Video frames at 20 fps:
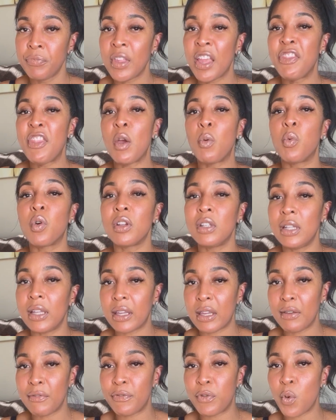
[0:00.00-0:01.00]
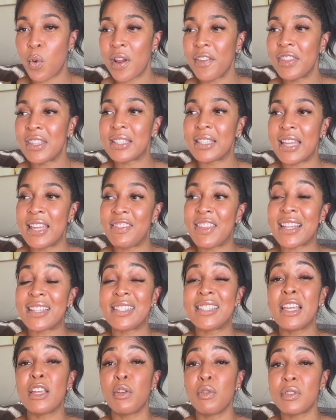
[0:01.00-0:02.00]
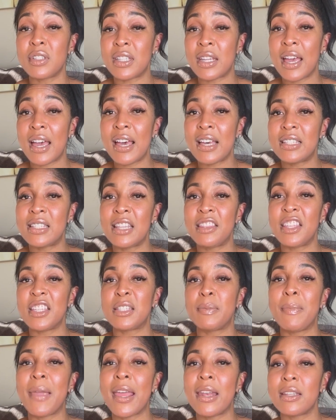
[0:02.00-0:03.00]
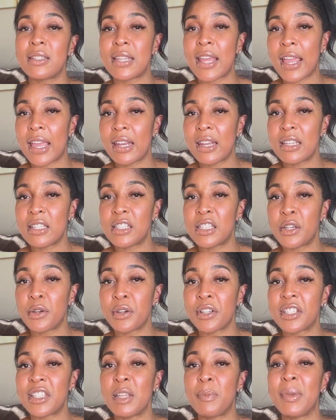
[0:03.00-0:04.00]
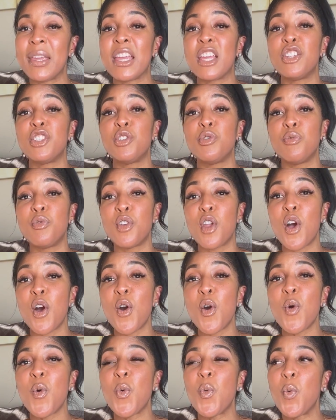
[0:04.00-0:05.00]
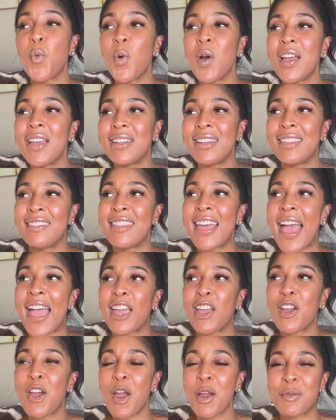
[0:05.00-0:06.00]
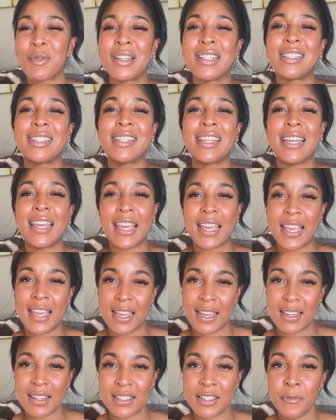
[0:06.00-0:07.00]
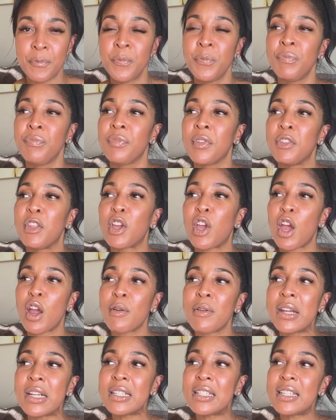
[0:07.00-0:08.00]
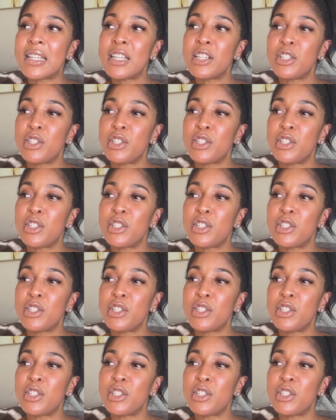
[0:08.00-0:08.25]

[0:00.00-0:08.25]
that we're looking for, and this that signals to us that this man is taking it seriously, because you know what that currency is. The currency